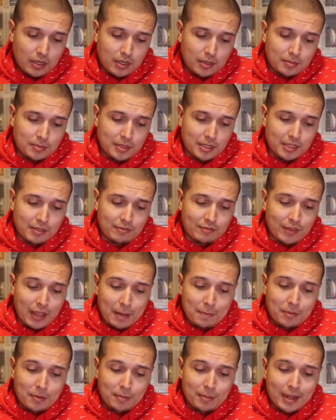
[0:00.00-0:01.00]
The
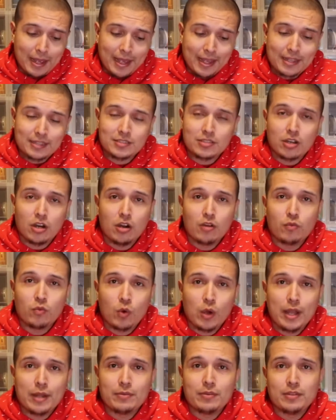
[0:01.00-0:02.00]
Vapor Max
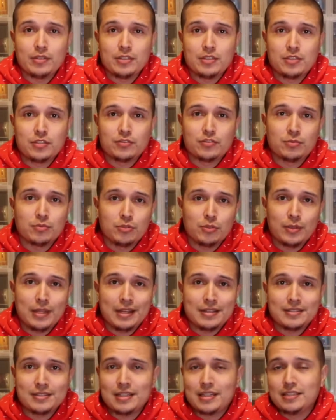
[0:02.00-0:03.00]
Off-White releases from
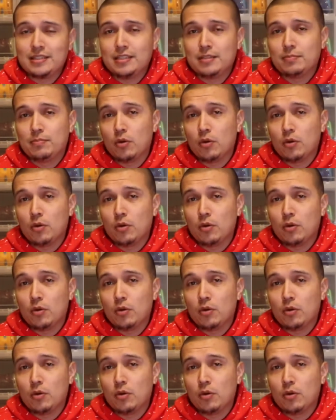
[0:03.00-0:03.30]
2018,